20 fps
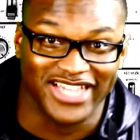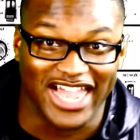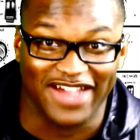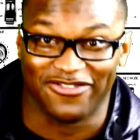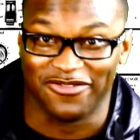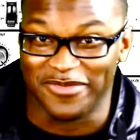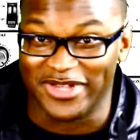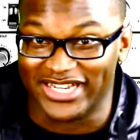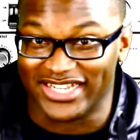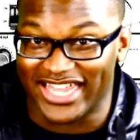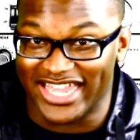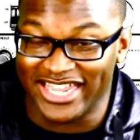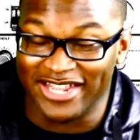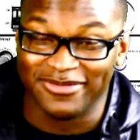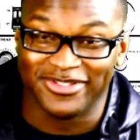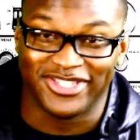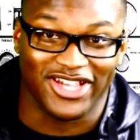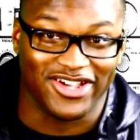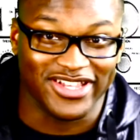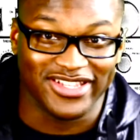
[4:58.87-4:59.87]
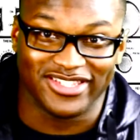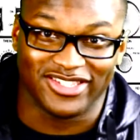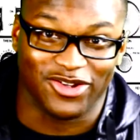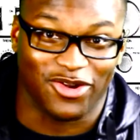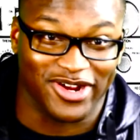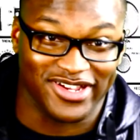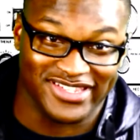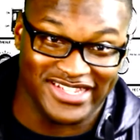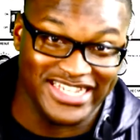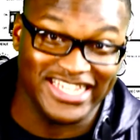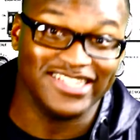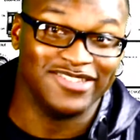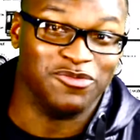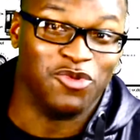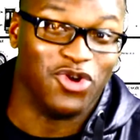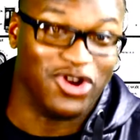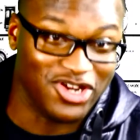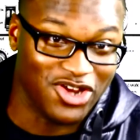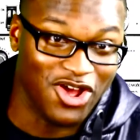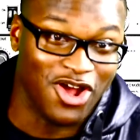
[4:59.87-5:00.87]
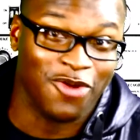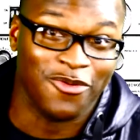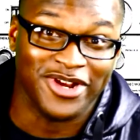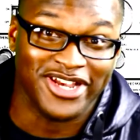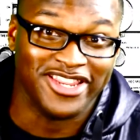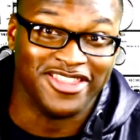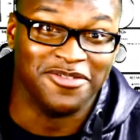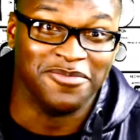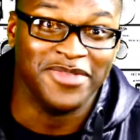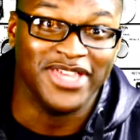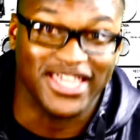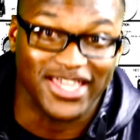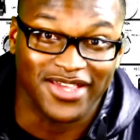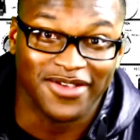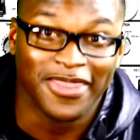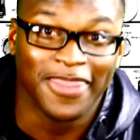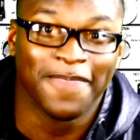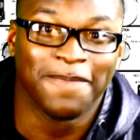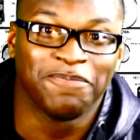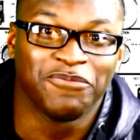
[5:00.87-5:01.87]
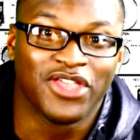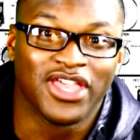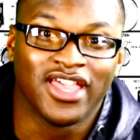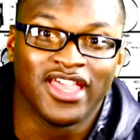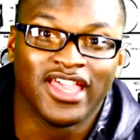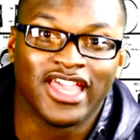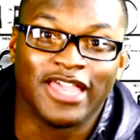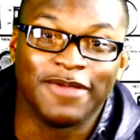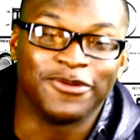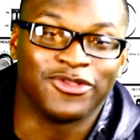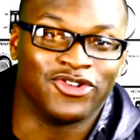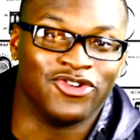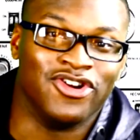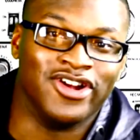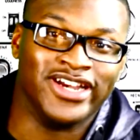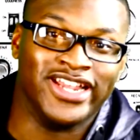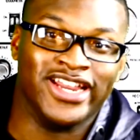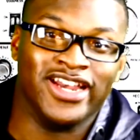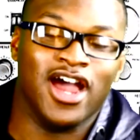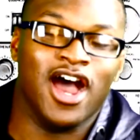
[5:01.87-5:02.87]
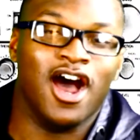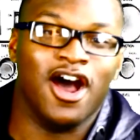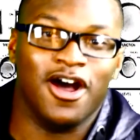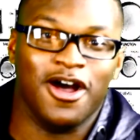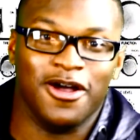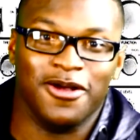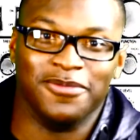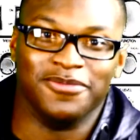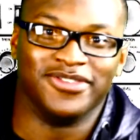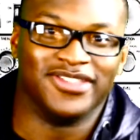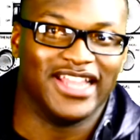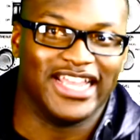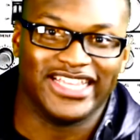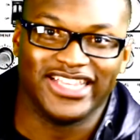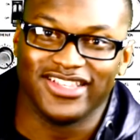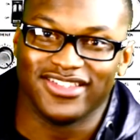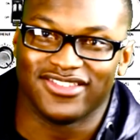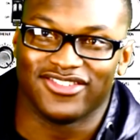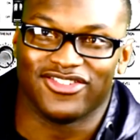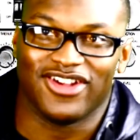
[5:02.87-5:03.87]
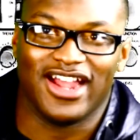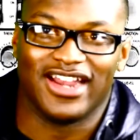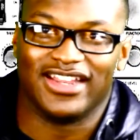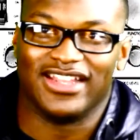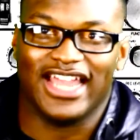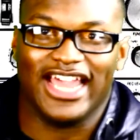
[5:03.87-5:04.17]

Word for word: time for me to let him tell his stories, and he's more long-winded than me. He was throwing in arms, like he's trying to